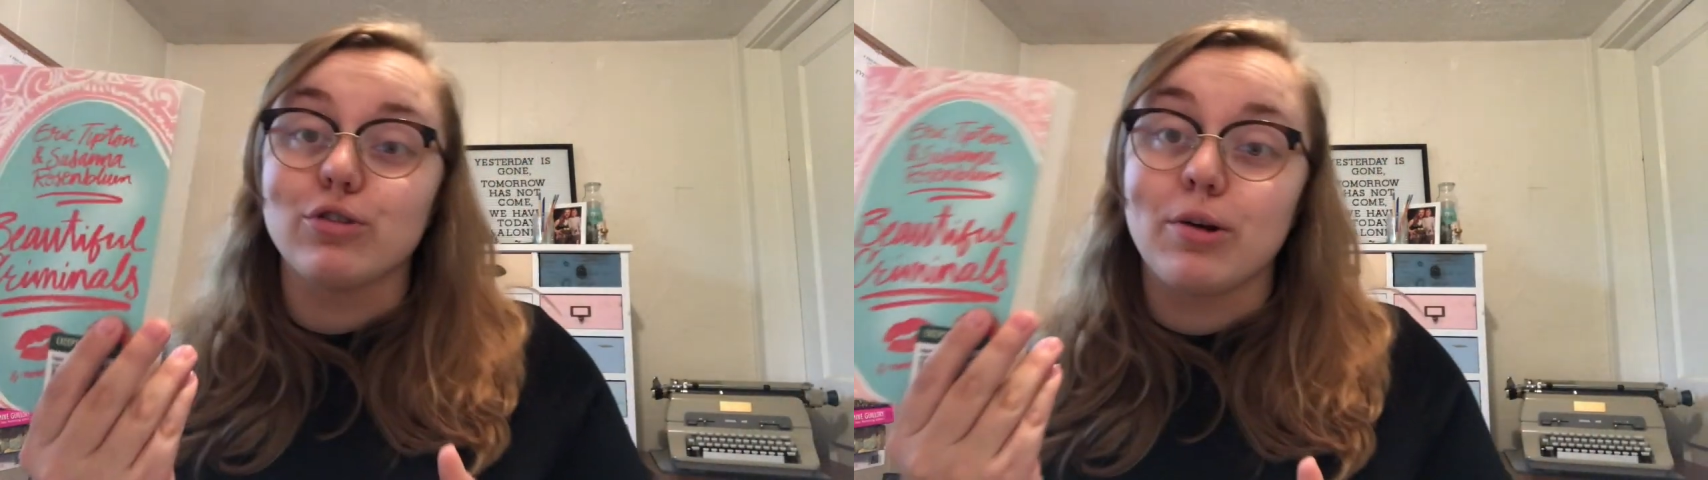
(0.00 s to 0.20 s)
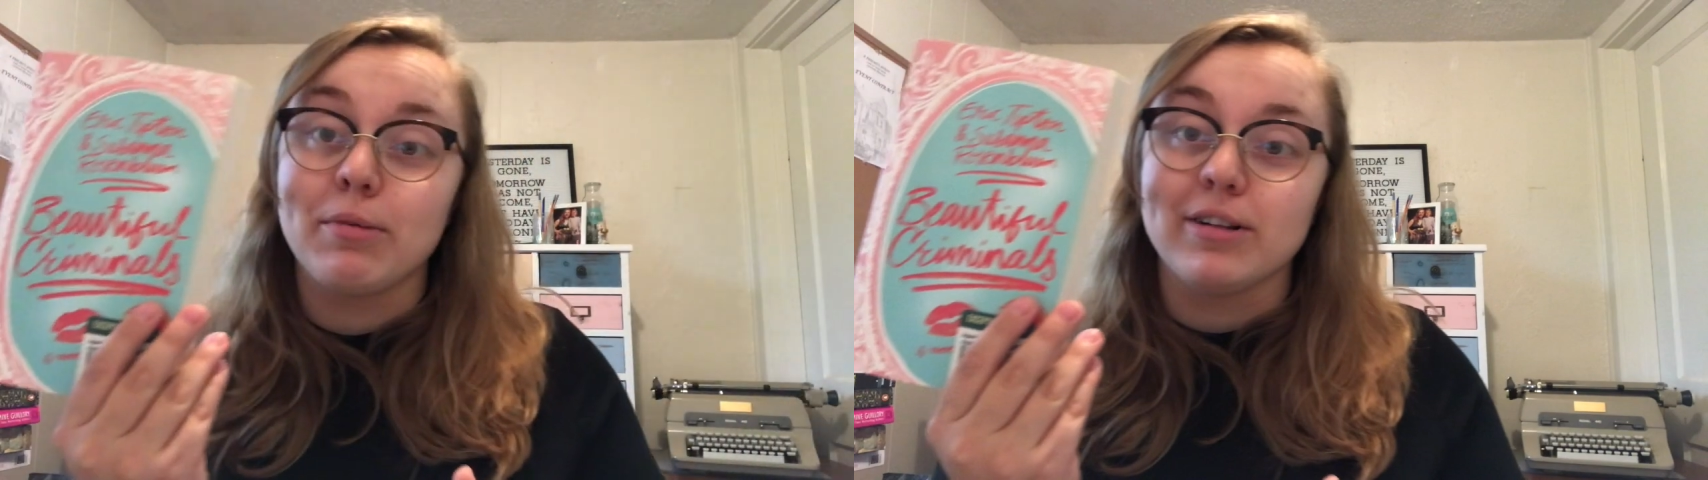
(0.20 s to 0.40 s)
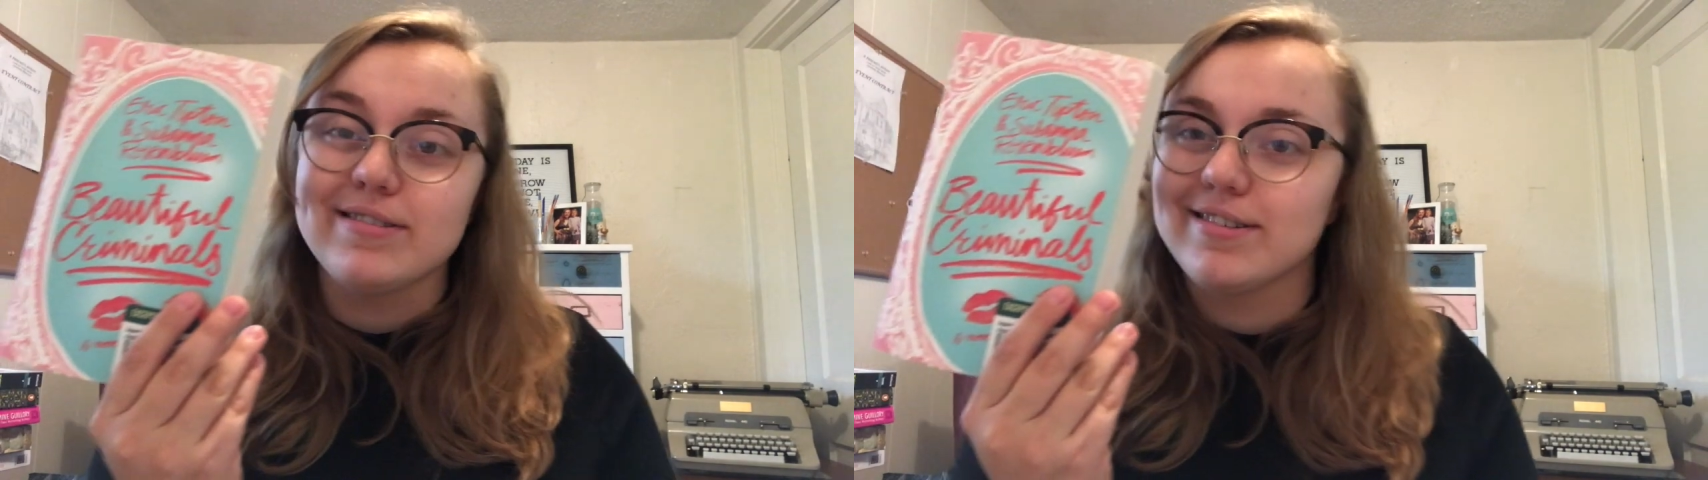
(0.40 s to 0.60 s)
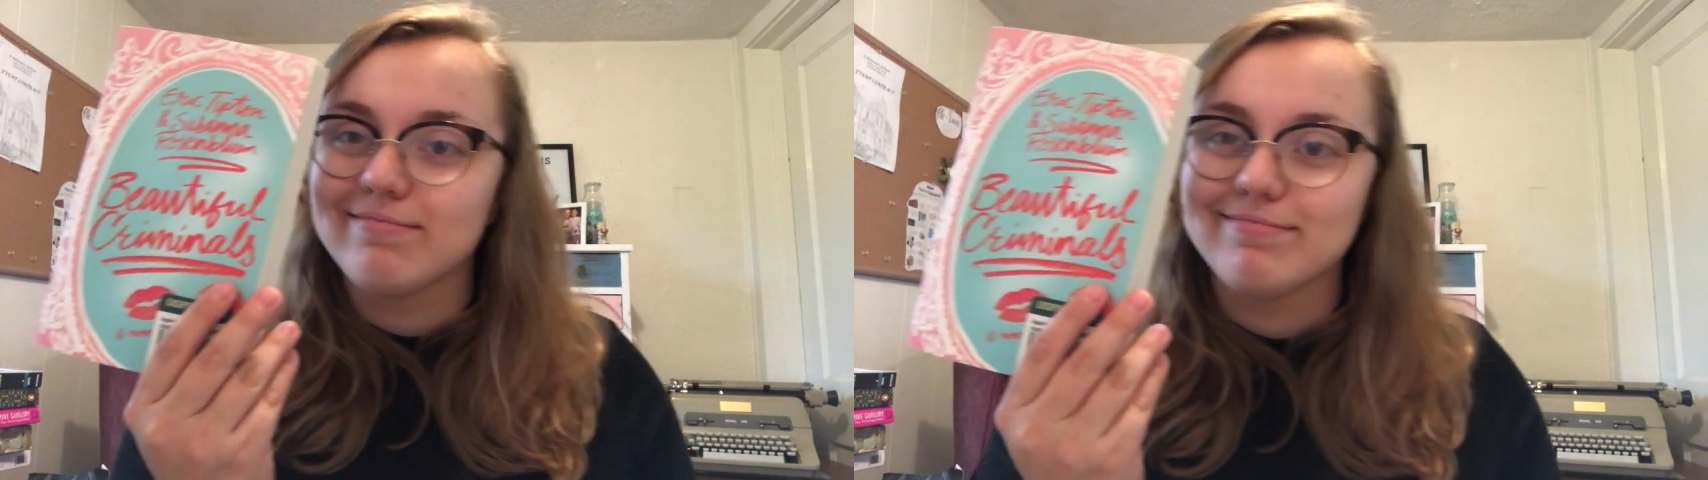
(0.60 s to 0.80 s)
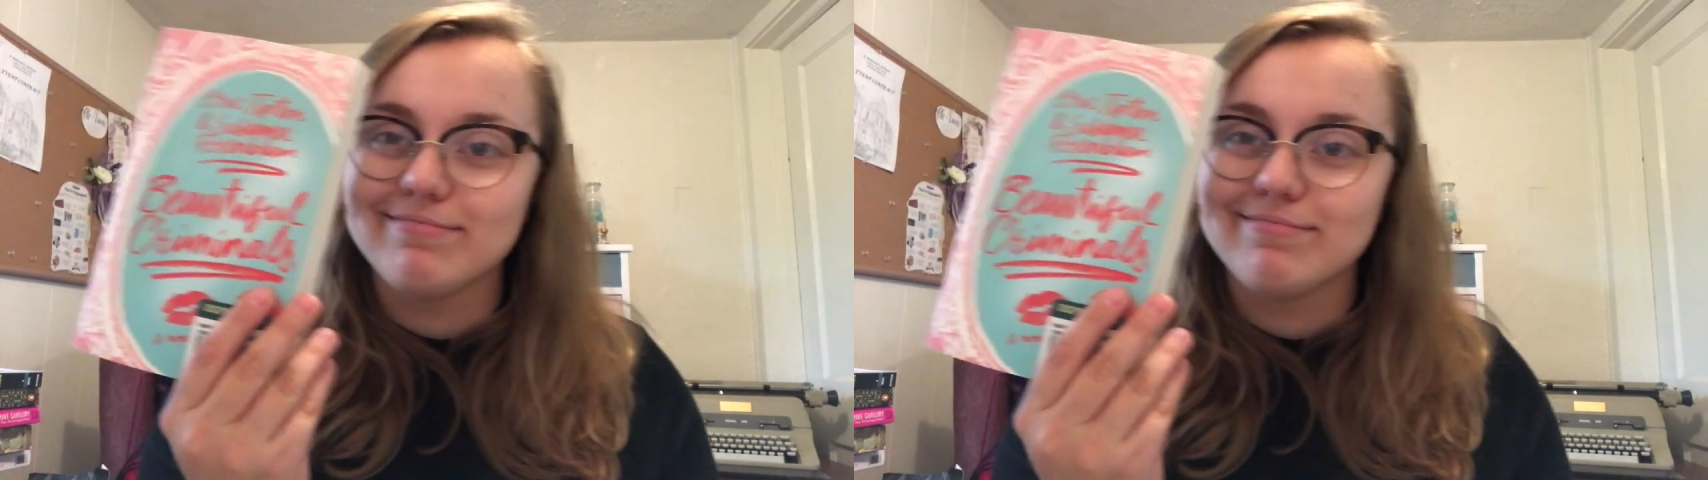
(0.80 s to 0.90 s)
Criminals.